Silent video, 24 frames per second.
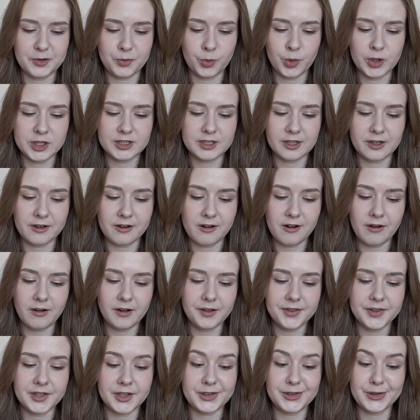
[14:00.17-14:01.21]
which are
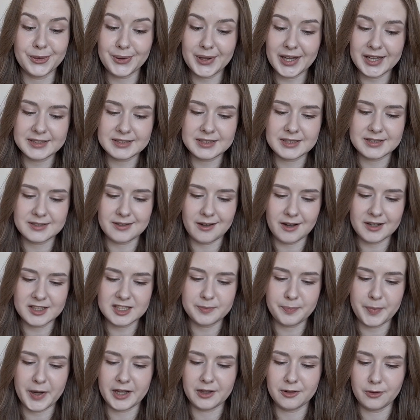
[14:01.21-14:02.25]
called the Yolanda socks
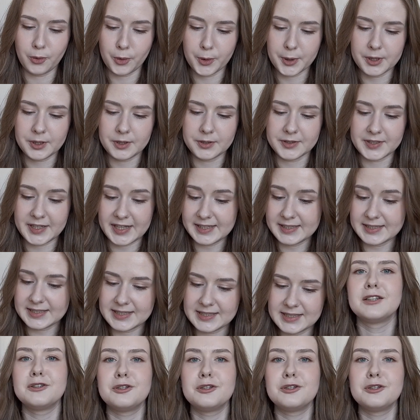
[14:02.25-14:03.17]
by Laurel Knits.